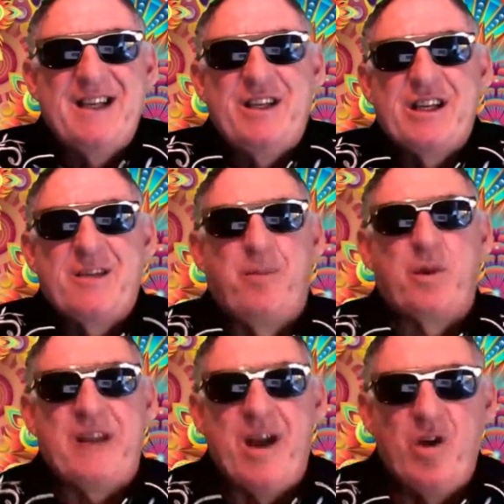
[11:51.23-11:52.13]
Just to put
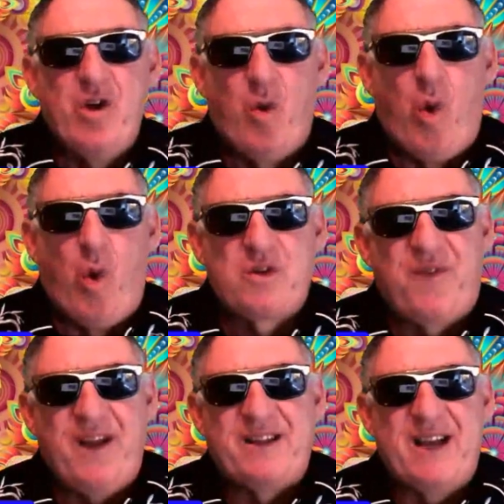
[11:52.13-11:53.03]
that on your walls,
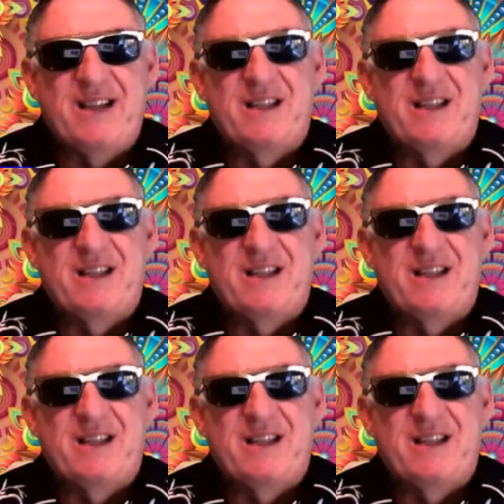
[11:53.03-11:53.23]
fantastic.